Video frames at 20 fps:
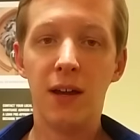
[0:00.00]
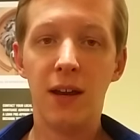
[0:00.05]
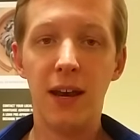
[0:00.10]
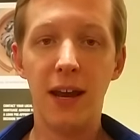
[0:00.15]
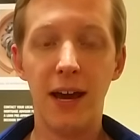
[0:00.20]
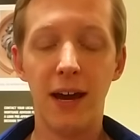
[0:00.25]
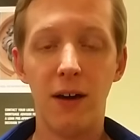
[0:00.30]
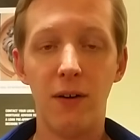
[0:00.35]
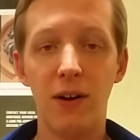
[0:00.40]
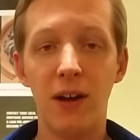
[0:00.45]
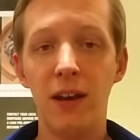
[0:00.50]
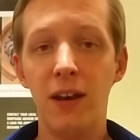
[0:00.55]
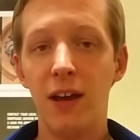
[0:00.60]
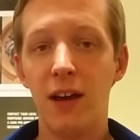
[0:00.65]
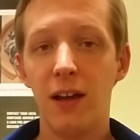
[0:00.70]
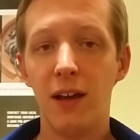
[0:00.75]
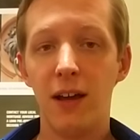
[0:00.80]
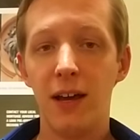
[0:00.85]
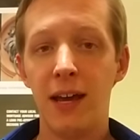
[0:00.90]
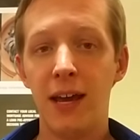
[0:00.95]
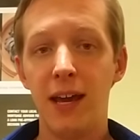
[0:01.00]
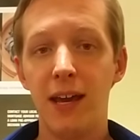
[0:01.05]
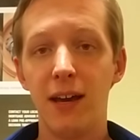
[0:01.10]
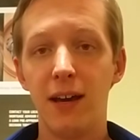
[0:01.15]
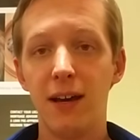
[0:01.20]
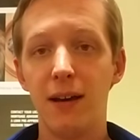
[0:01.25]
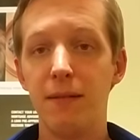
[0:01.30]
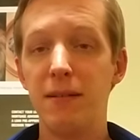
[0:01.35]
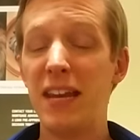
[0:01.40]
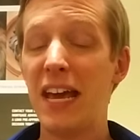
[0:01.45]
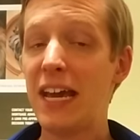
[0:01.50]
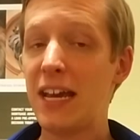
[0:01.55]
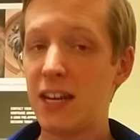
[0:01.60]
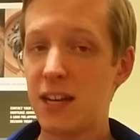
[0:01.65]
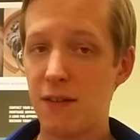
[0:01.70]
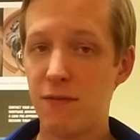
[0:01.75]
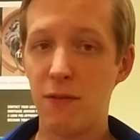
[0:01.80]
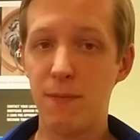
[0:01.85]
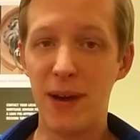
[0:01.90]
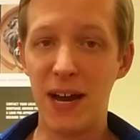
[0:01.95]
Now, a negative